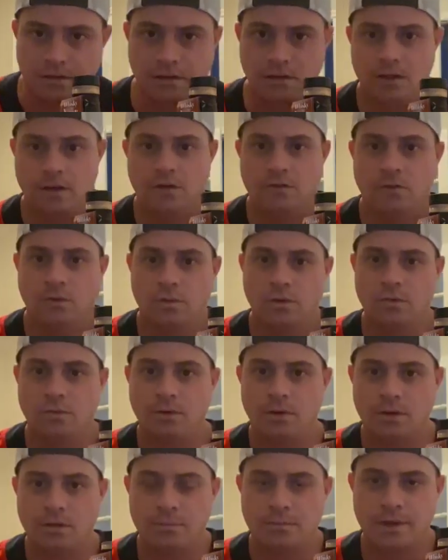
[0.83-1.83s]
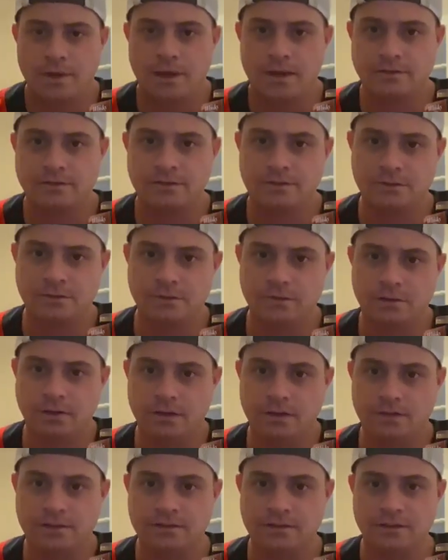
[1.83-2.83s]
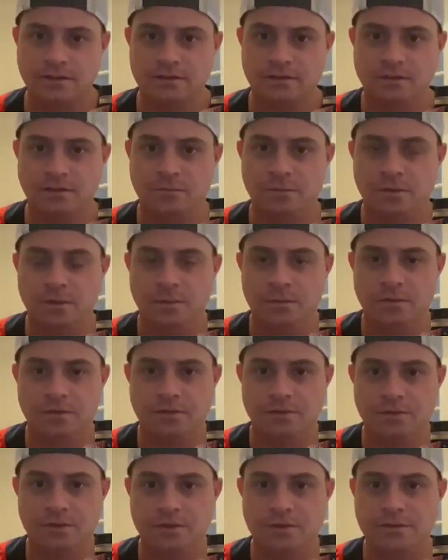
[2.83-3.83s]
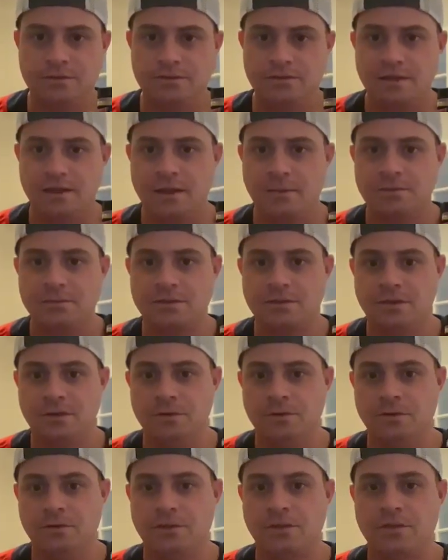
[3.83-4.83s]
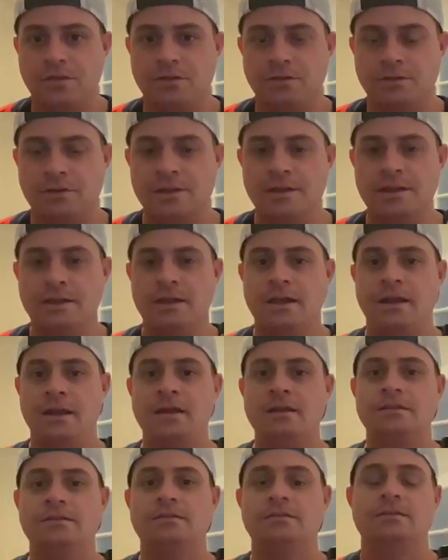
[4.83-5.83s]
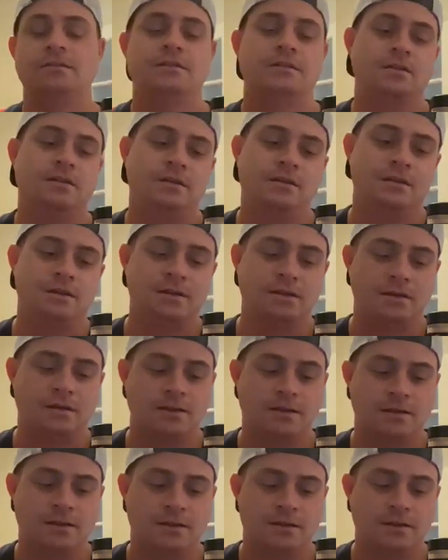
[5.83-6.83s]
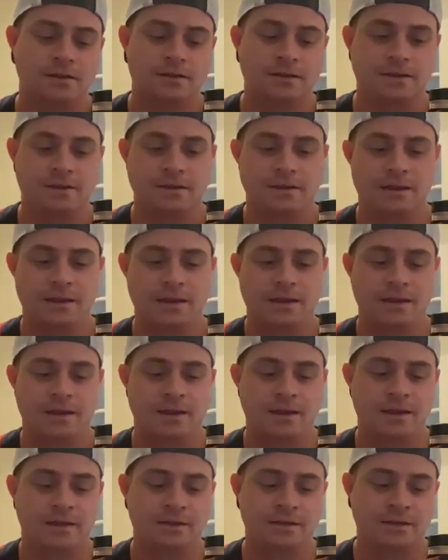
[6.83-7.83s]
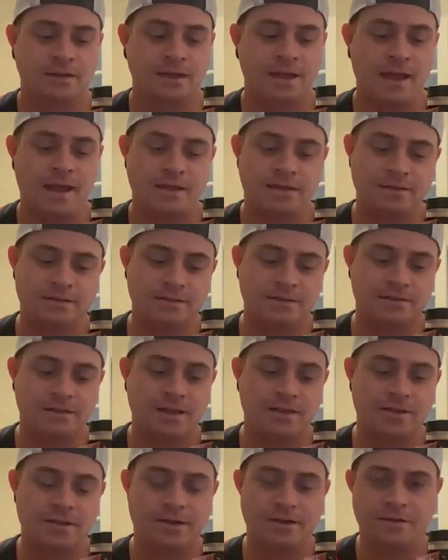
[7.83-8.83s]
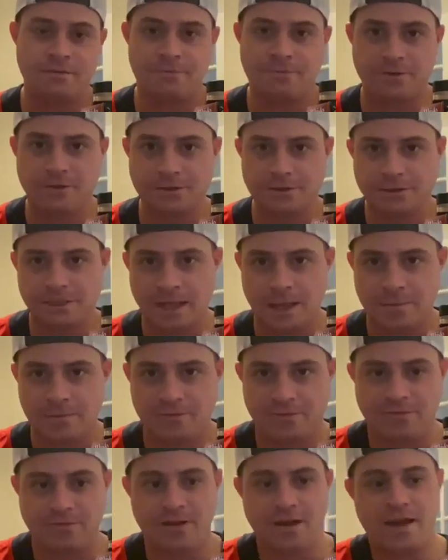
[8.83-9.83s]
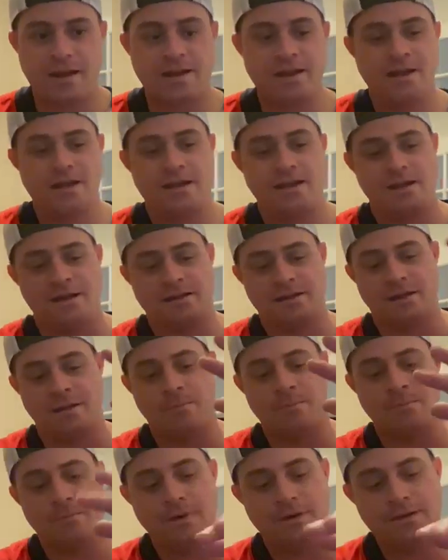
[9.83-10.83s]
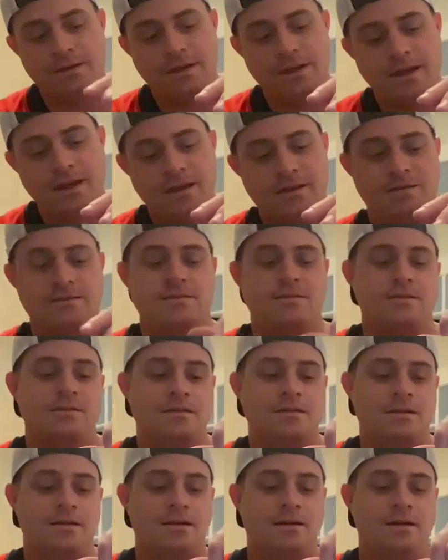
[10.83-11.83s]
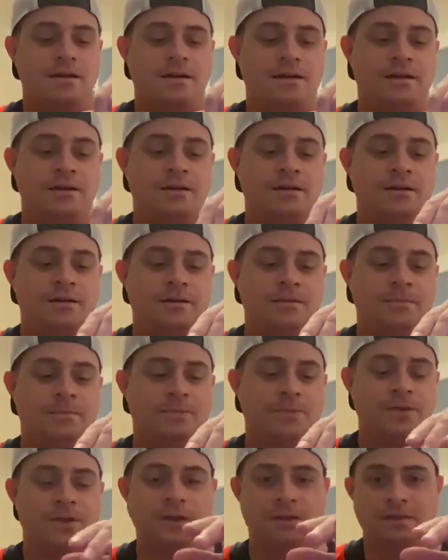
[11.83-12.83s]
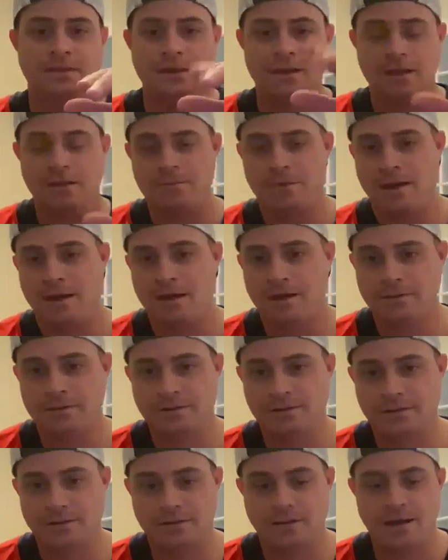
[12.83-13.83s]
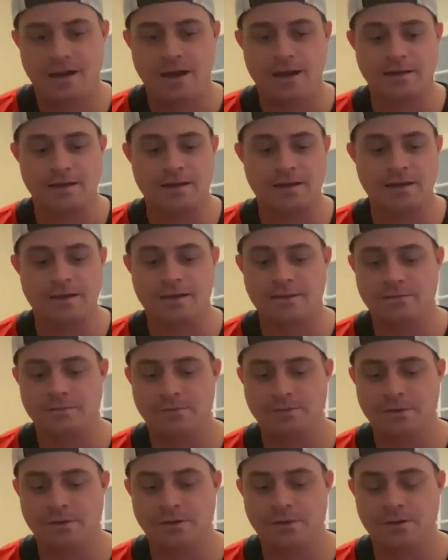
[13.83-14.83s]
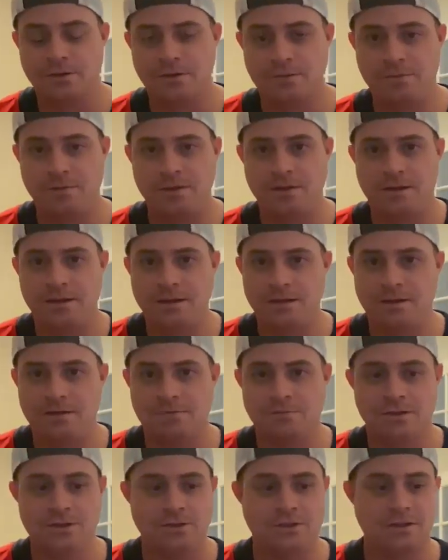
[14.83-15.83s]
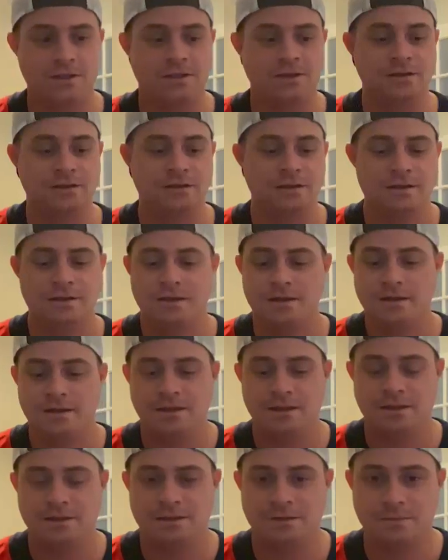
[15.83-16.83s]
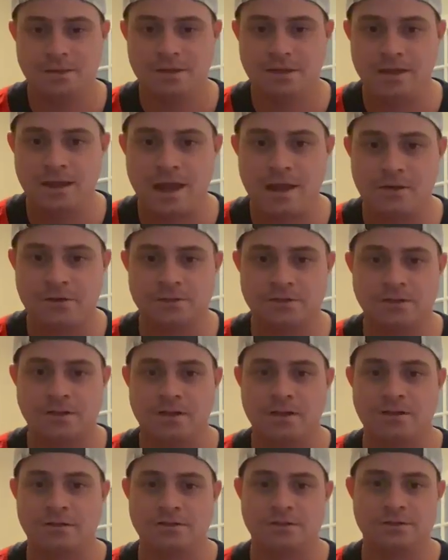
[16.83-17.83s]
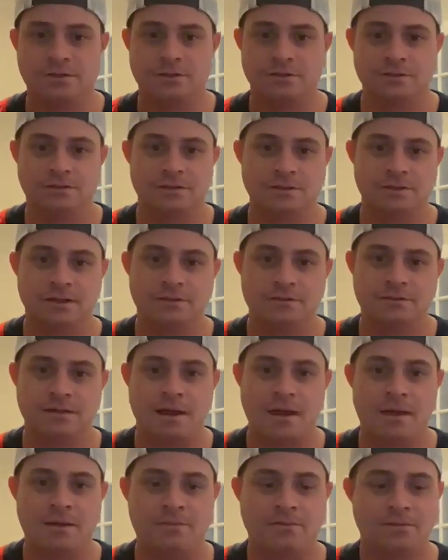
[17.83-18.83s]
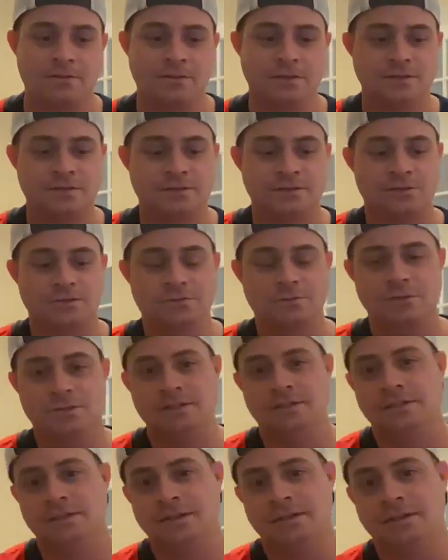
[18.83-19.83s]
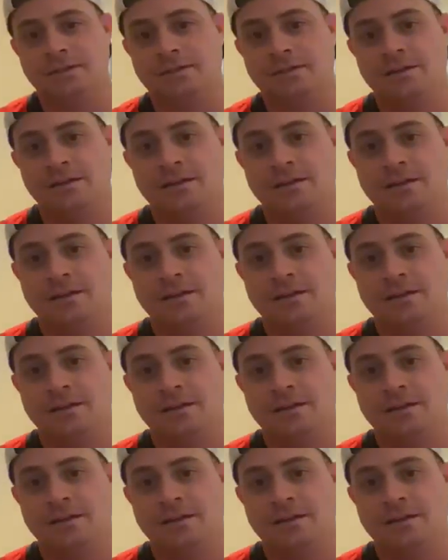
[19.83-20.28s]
Hey everyone, welcome back to Unsolicited Bourbon Reviews, episode 38. And again, this is another first time Friday on a Monday. Good thing about hockey, the third period intermission, it's 1,000,000 hours long, so it's enough time for us to squeeze in